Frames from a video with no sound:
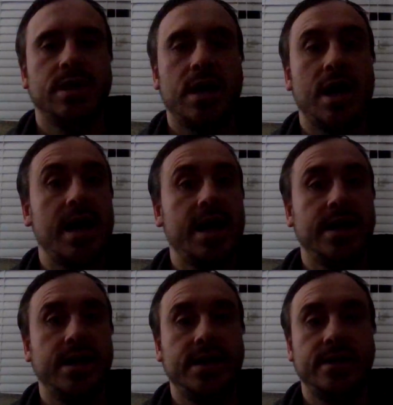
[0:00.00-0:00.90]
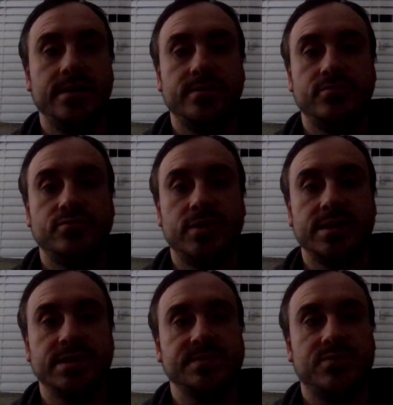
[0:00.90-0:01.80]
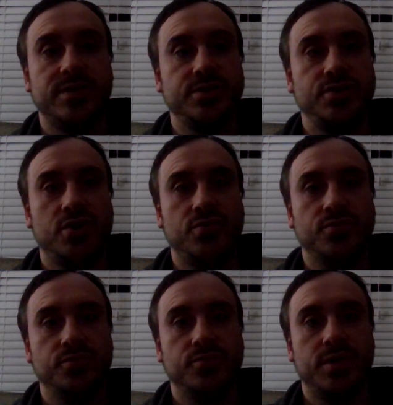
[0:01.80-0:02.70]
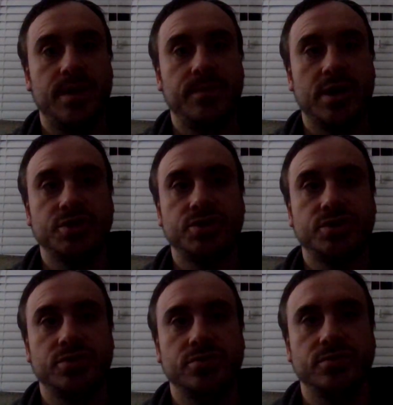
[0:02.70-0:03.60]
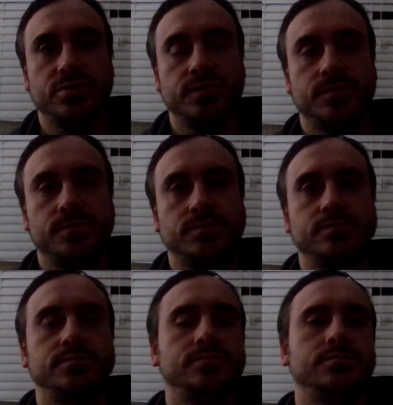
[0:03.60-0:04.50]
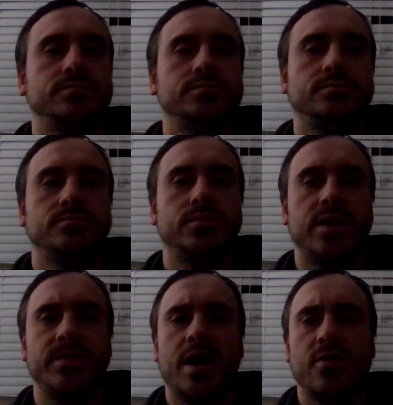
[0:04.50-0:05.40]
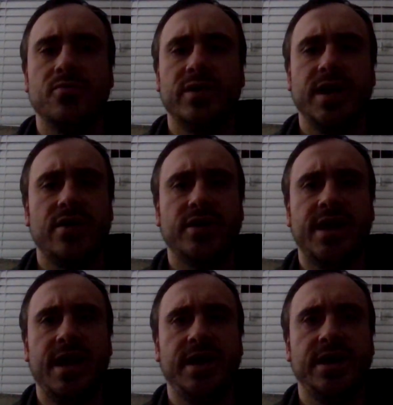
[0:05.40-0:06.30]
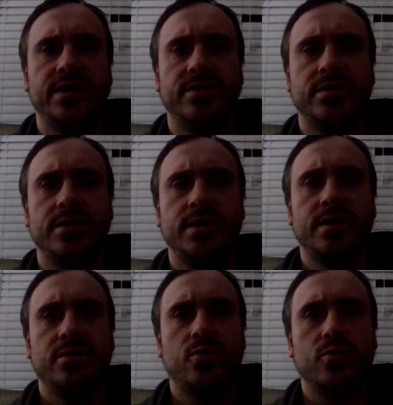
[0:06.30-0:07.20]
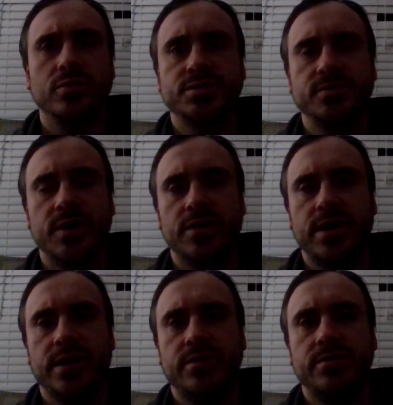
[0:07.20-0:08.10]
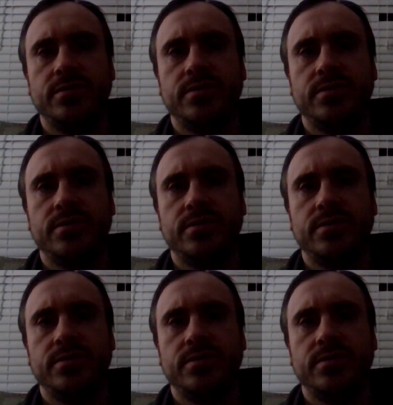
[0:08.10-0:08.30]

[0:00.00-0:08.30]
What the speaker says: At this point, I'm not certain. But I'm not ruling out Akkadian or Sumerian.